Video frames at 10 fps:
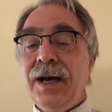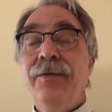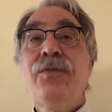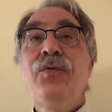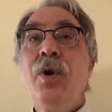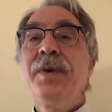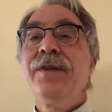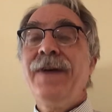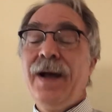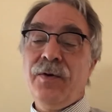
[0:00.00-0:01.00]
of a
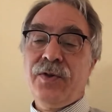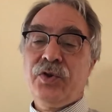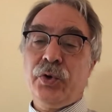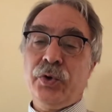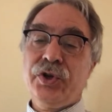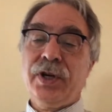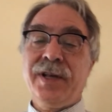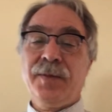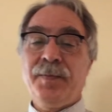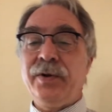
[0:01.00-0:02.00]
formative house church
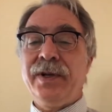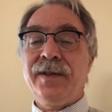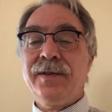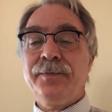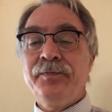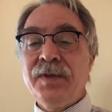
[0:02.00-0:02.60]
experience